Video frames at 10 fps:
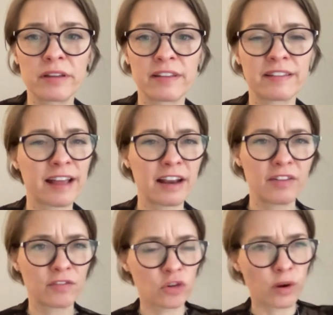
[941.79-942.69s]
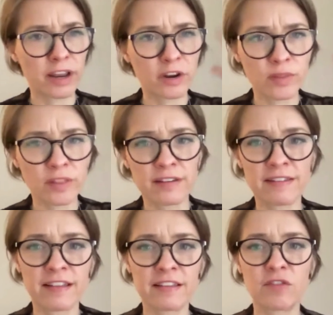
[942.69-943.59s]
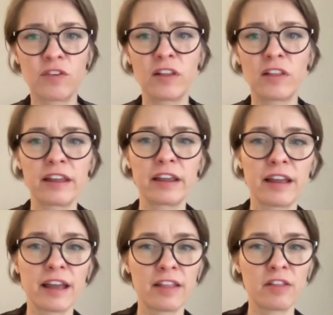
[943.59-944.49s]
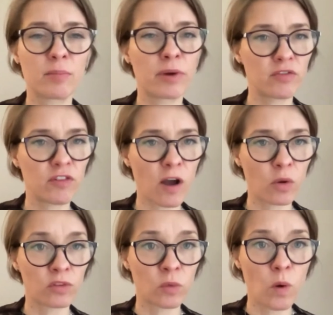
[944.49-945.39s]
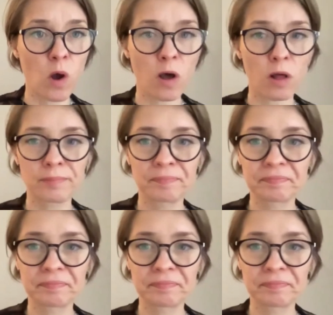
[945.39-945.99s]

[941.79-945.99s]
this kind of tornado in the distance feeling, and the brain fog was a wall.